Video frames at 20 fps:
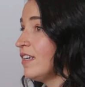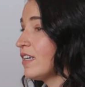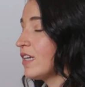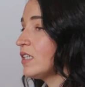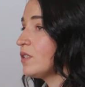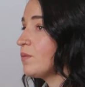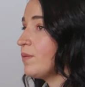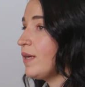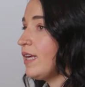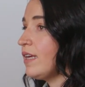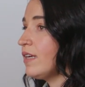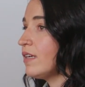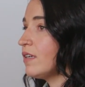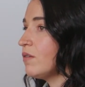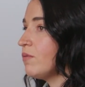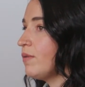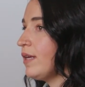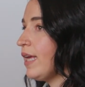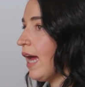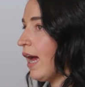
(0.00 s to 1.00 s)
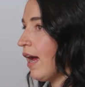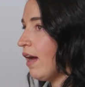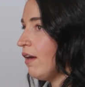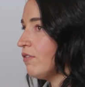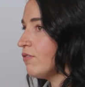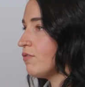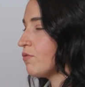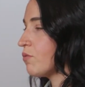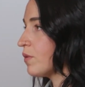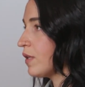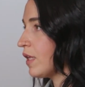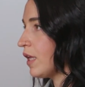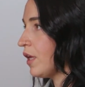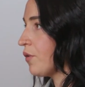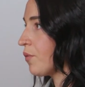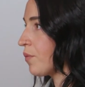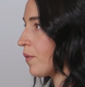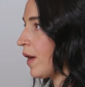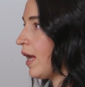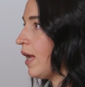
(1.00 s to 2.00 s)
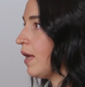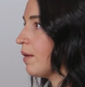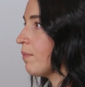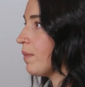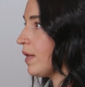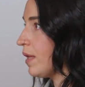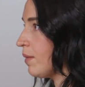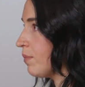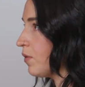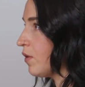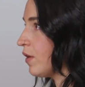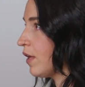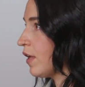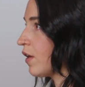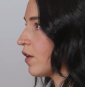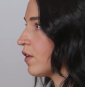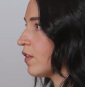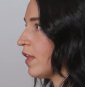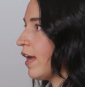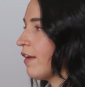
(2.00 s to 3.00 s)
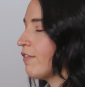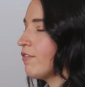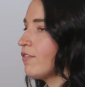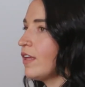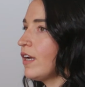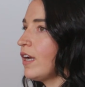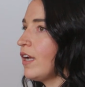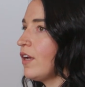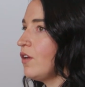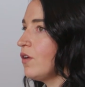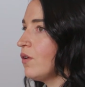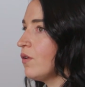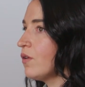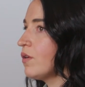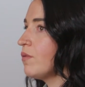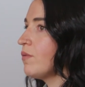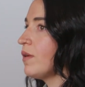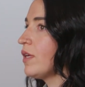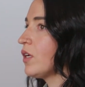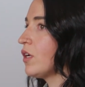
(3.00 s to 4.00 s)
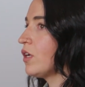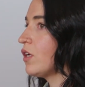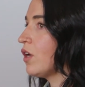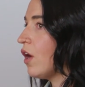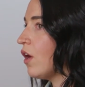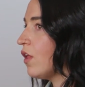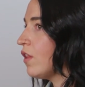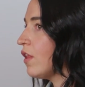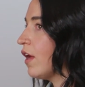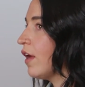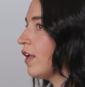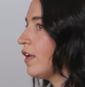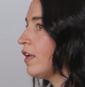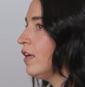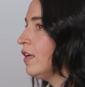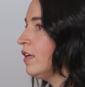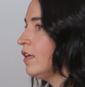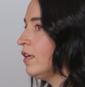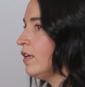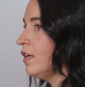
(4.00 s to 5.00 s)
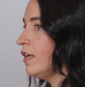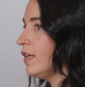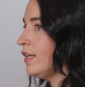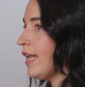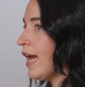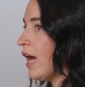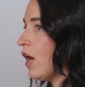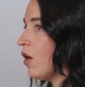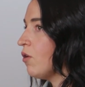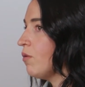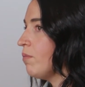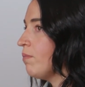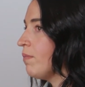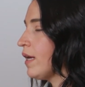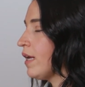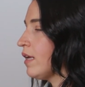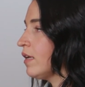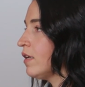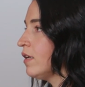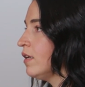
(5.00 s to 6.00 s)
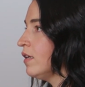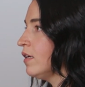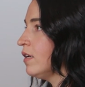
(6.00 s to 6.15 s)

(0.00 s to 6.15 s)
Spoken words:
because we have really great people in our life that I know that we could call on now, but